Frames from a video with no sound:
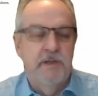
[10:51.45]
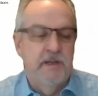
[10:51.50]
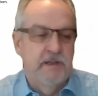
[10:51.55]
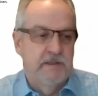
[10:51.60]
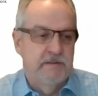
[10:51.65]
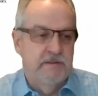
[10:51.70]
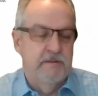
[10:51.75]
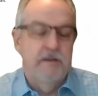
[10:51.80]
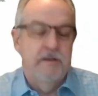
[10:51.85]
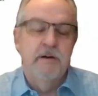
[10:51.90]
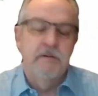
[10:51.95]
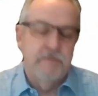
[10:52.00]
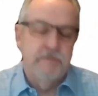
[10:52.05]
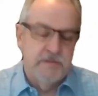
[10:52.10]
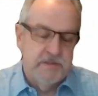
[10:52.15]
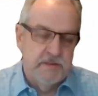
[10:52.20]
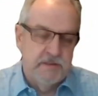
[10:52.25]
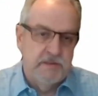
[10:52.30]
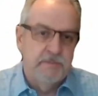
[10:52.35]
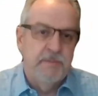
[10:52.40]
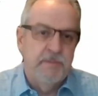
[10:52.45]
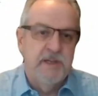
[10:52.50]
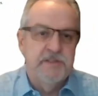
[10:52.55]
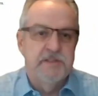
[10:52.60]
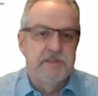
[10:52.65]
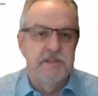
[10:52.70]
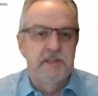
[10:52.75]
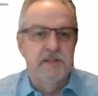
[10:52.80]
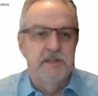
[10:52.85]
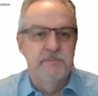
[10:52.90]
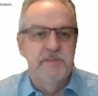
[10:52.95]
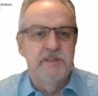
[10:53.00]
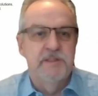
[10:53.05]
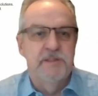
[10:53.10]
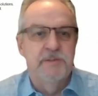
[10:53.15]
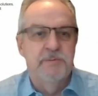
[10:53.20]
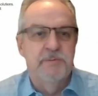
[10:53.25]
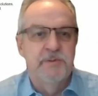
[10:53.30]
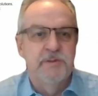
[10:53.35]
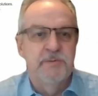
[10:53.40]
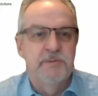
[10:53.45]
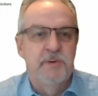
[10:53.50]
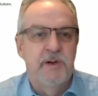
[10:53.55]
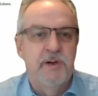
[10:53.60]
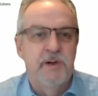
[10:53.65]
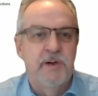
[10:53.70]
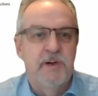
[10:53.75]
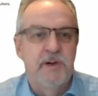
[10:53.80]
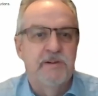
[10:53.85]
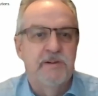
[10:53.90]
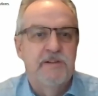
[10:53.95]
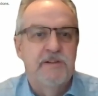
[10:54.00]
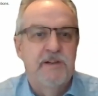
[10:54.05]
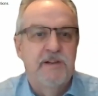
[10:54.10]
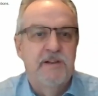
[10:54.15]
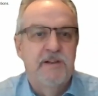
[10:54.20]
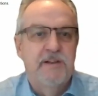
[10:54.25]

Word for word: and obviously your budget comes into it as well.